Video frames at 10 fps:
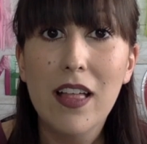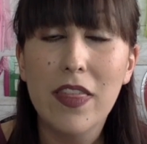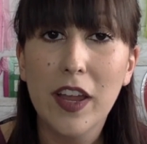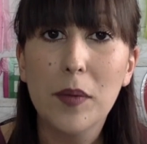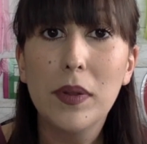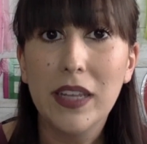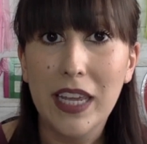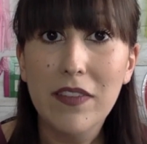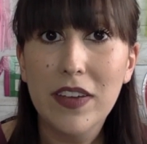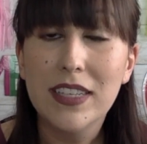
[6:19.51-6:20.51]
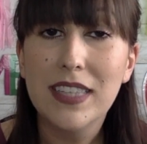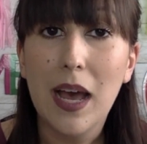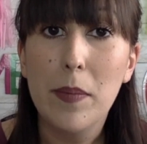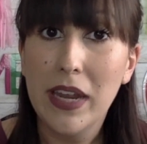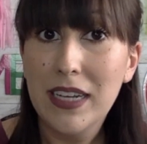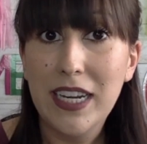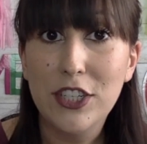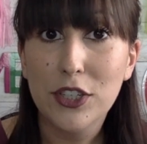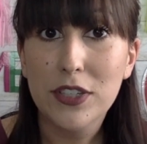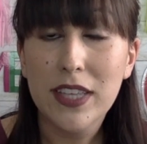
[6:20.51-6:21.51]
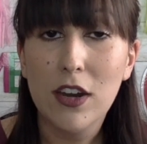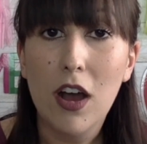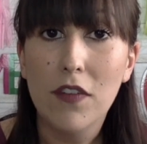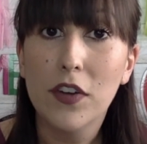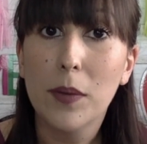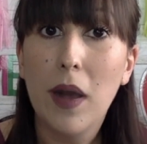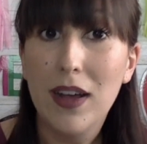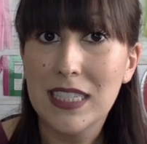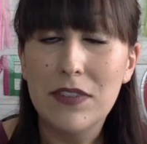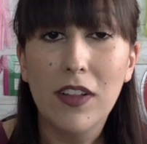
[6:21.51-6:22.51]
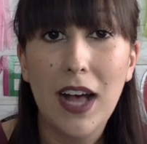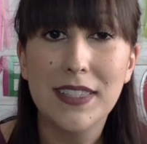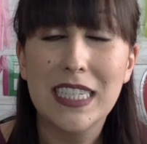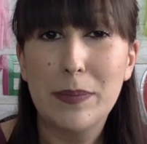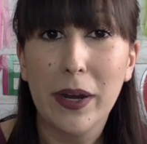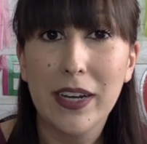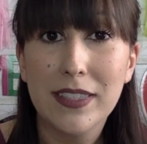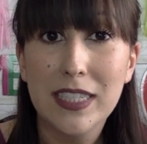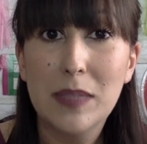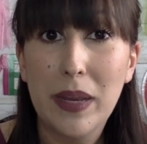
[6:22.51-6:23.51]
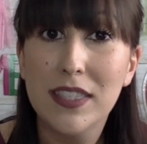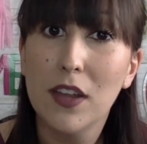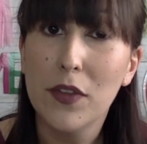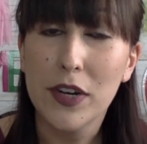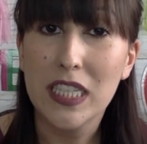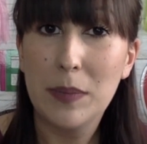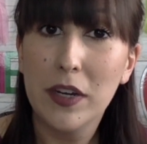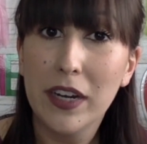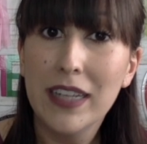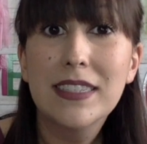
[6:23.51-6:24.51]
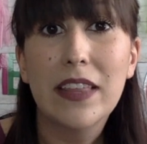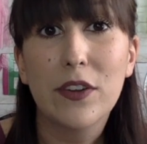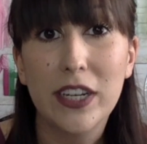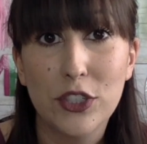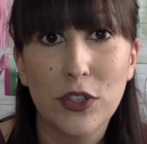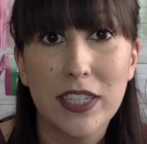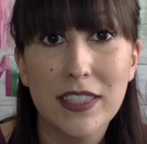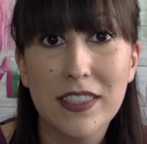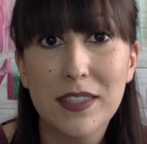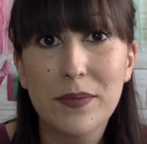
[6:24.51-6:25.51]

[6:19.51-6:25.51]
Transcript: Their belief is that many teachers can offer positive class experiences based on their experience and their interests.